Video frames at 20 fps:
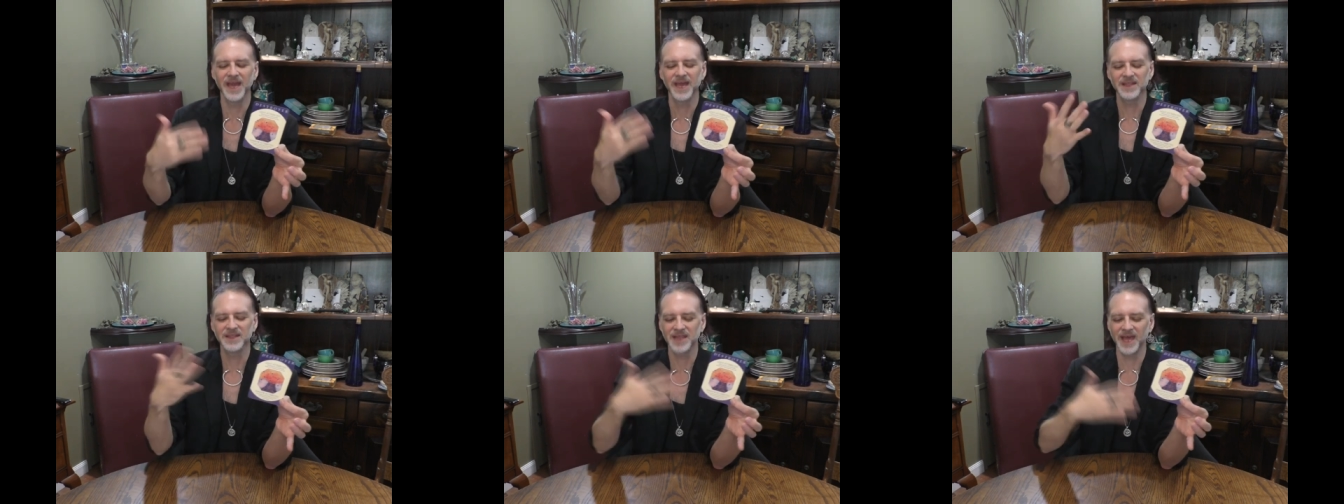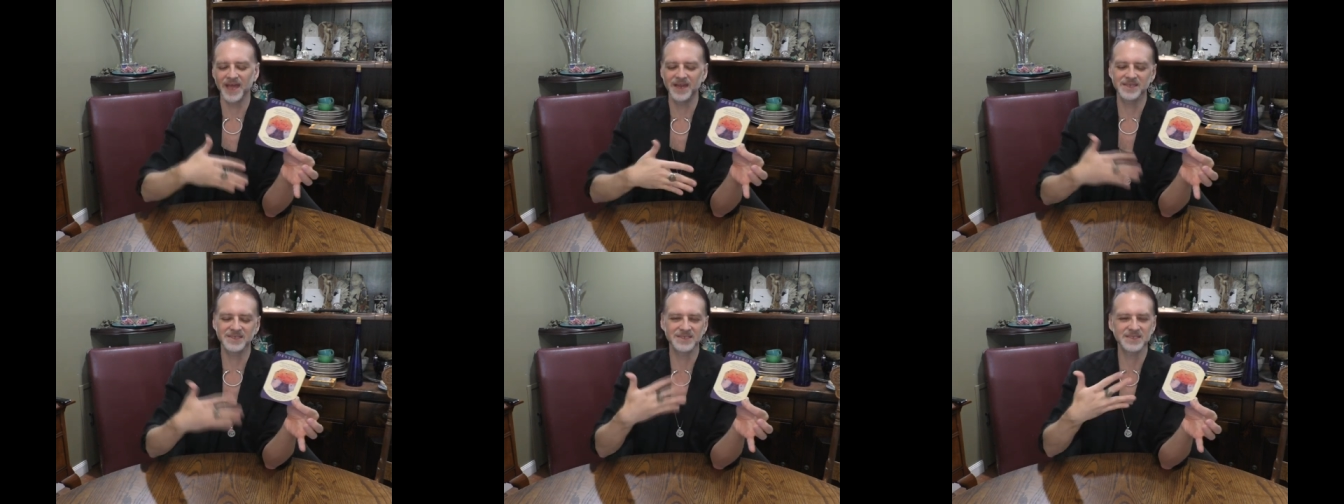
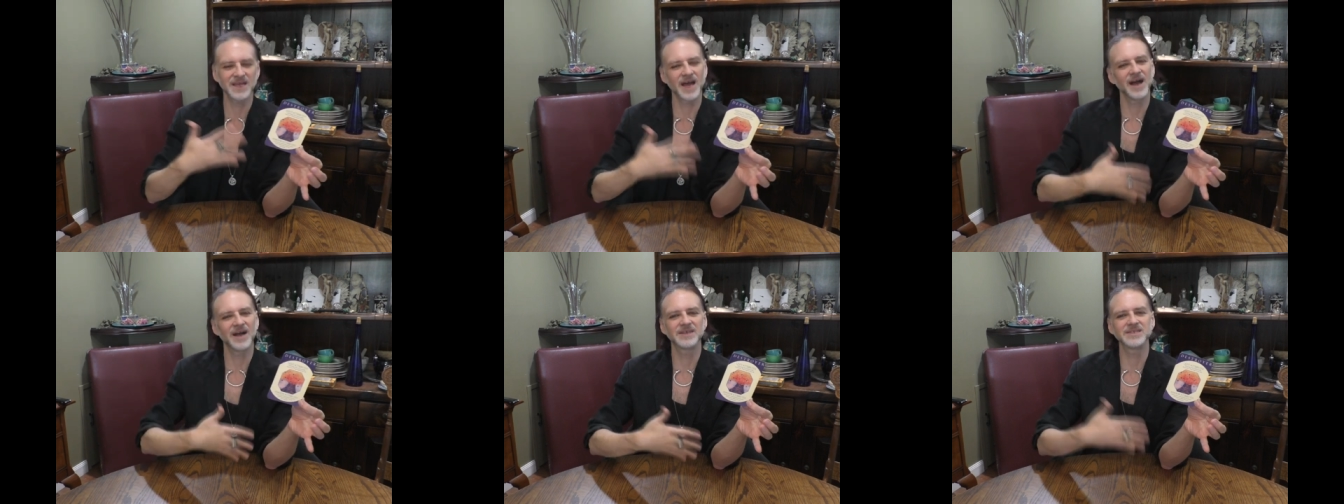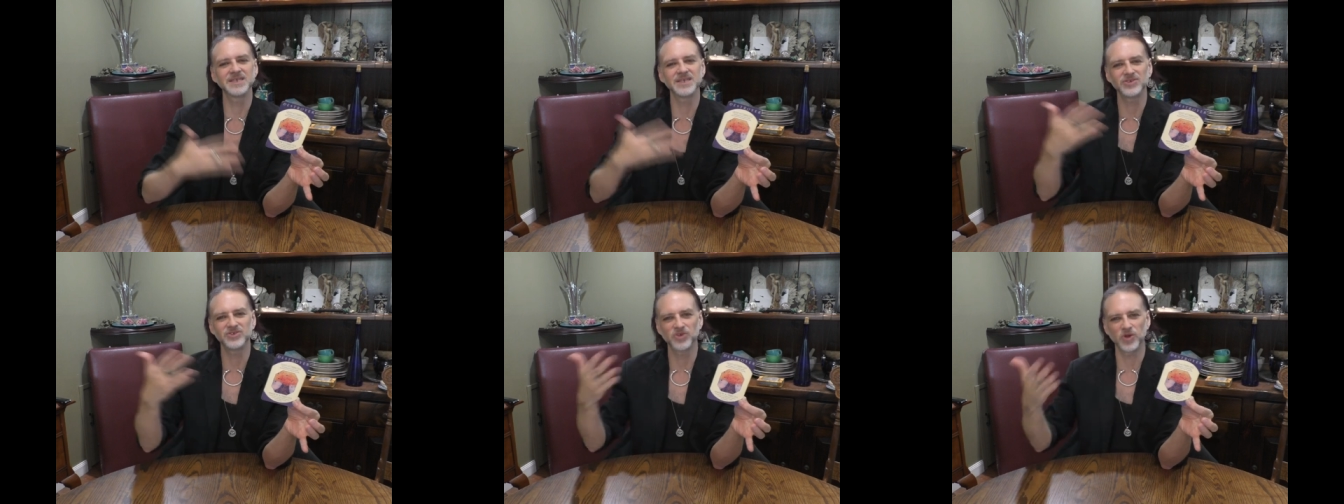lead is
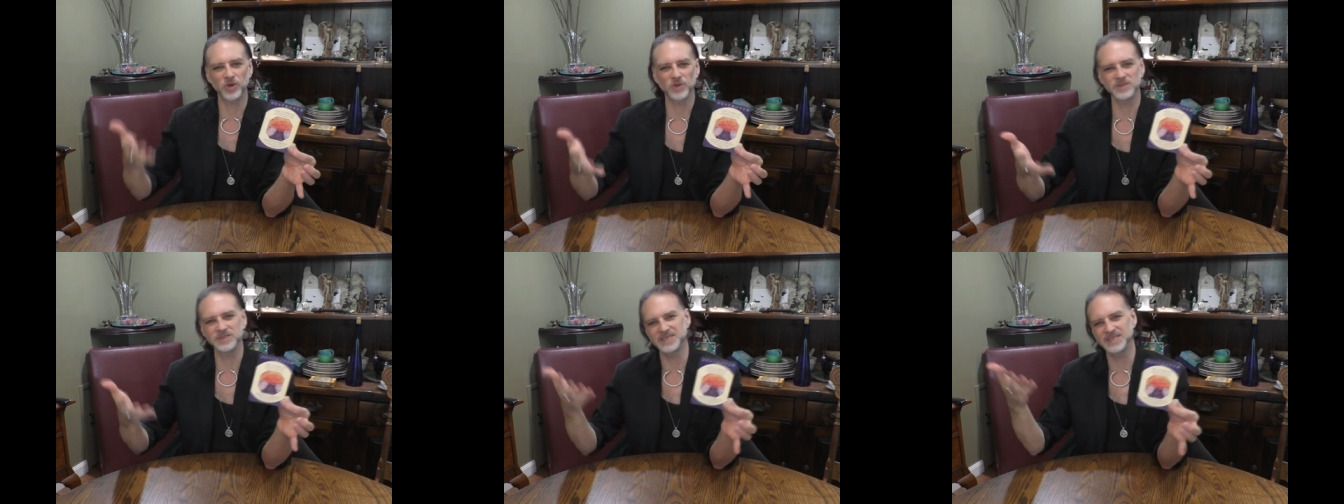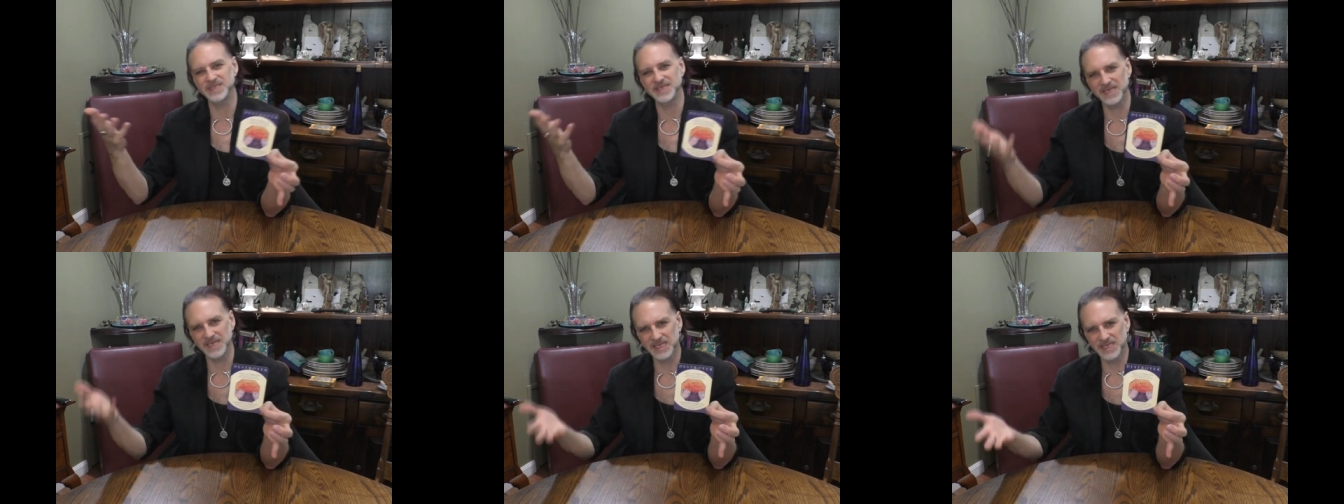toxic, gold
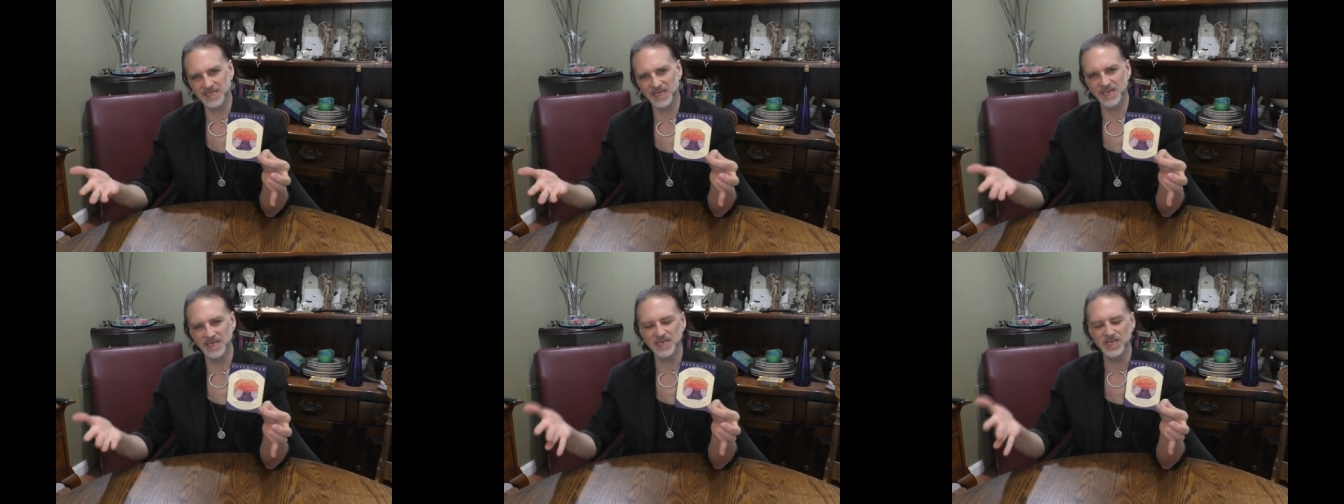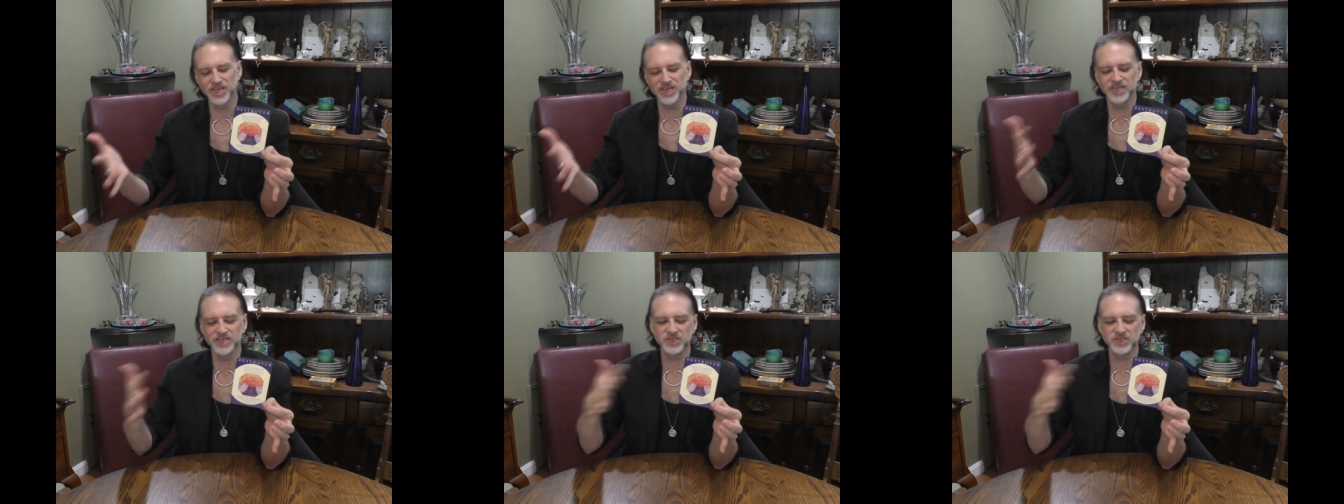is healing.